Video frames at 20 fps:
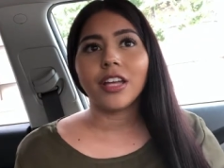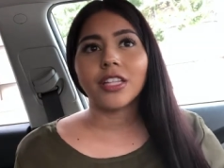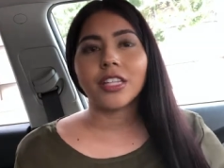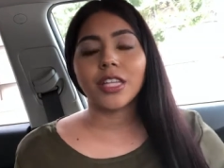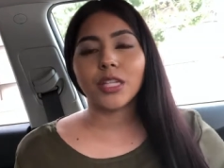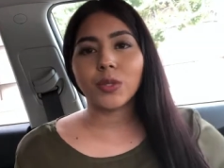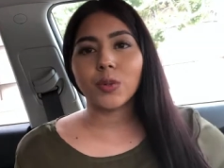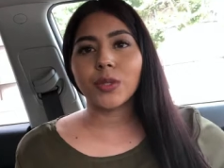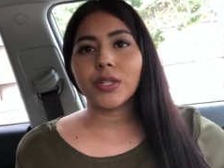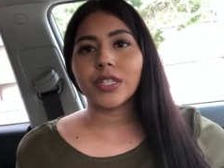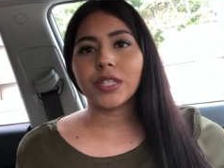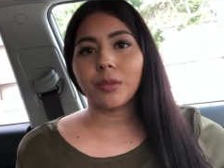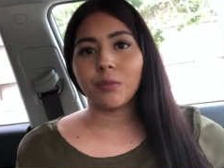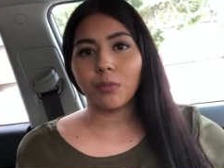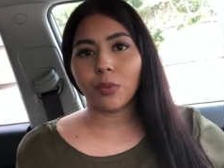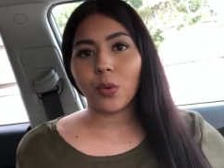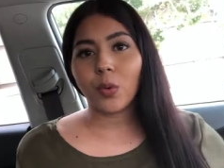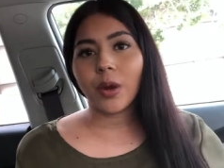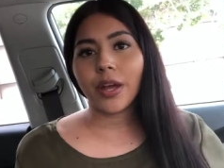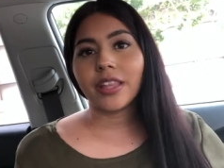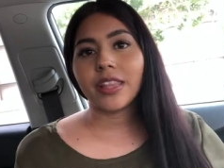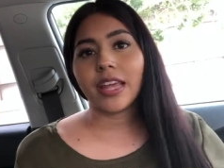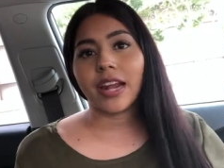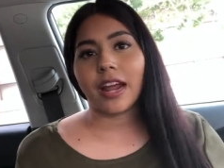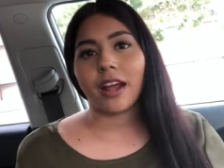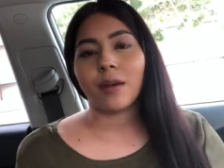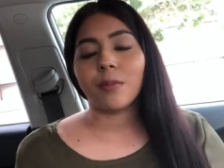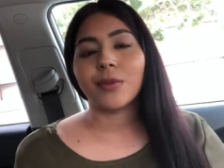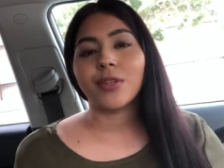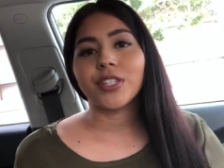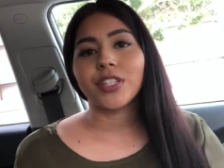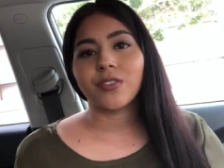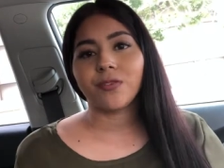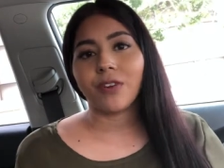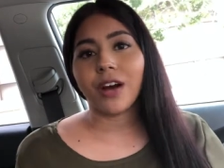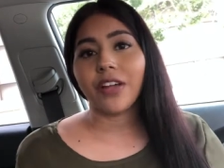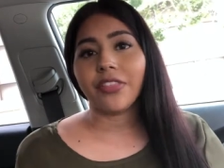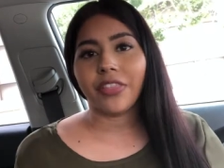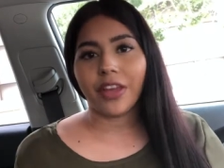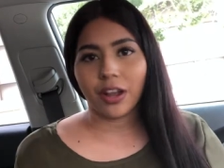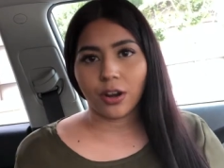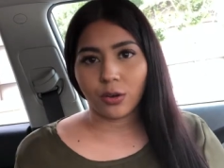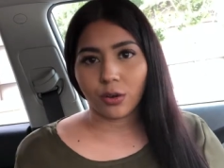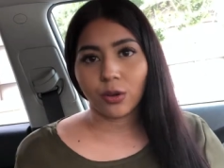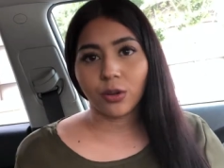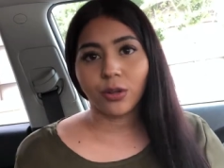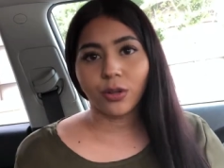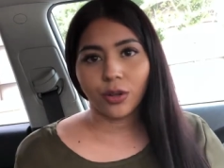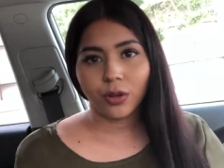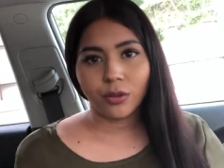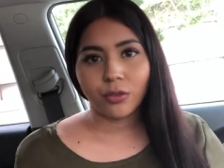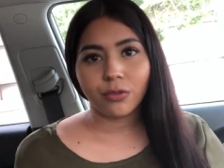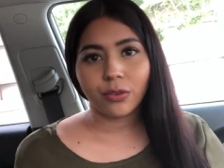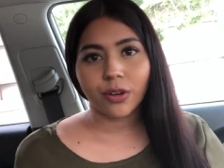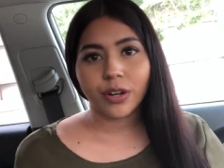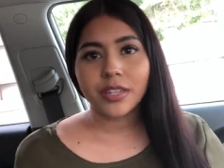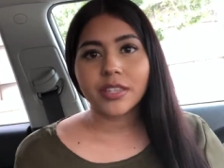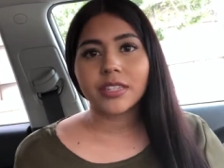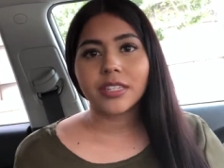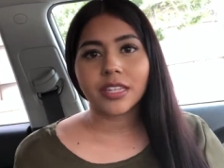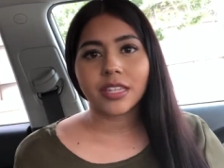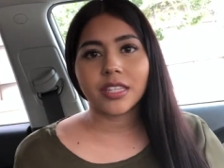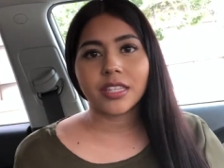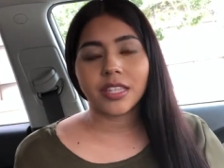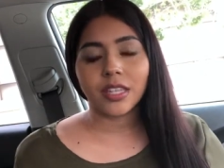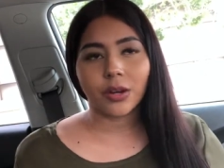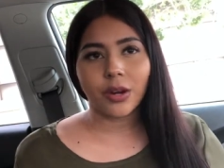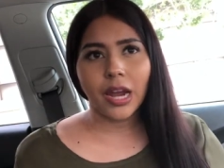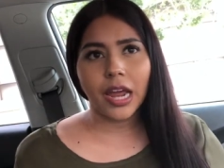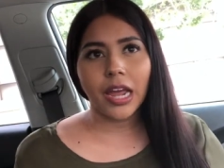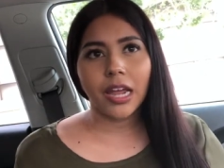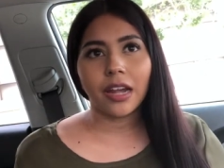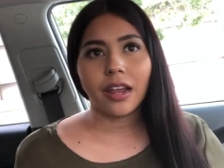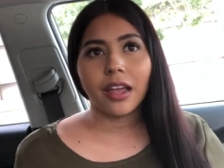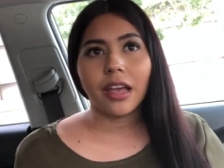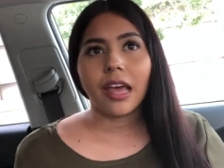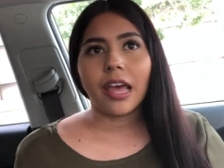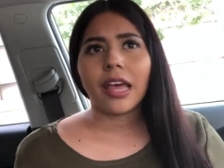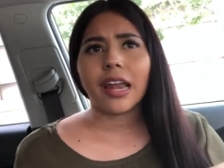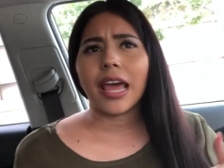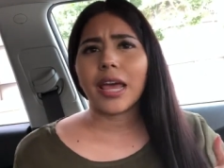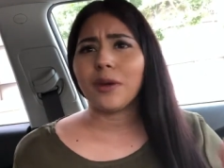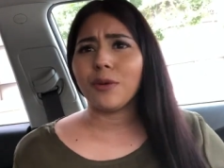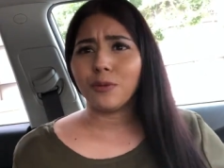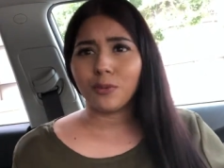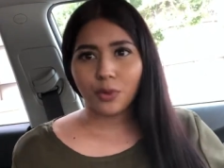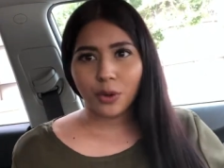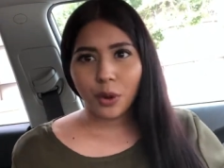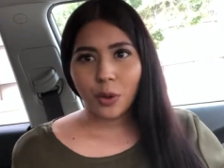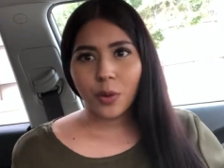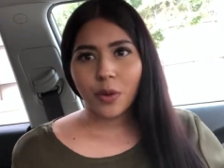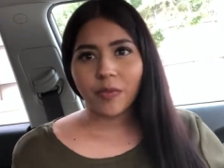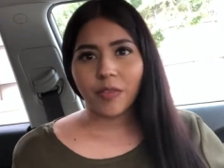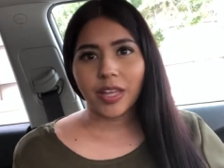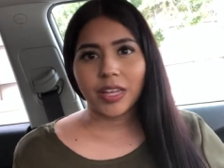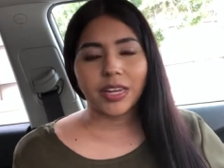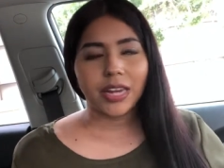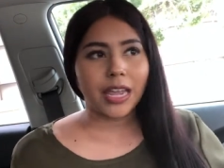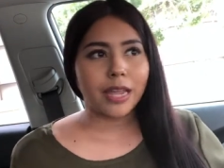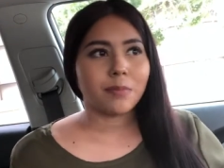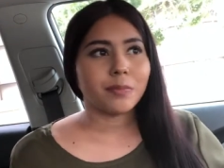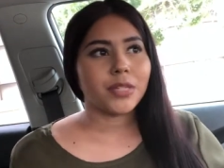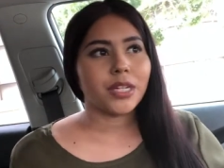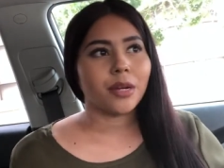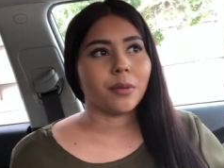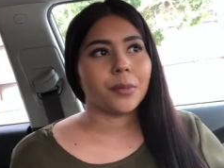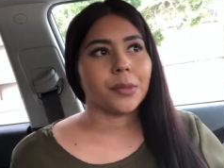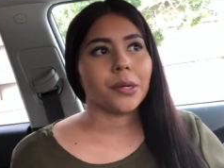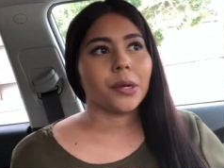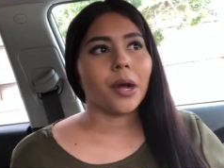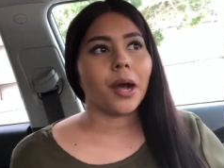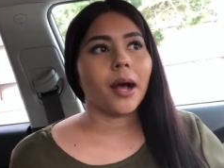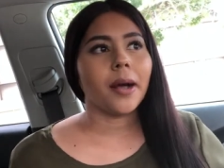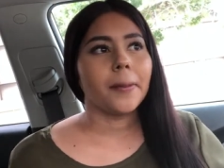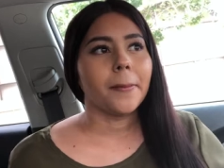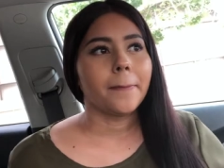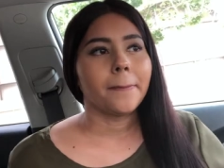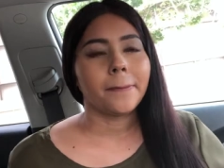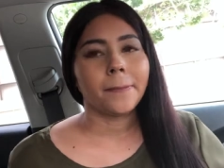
This was the boy that I almost fought that girl over in 6th grade. And I don't know if I named him or not.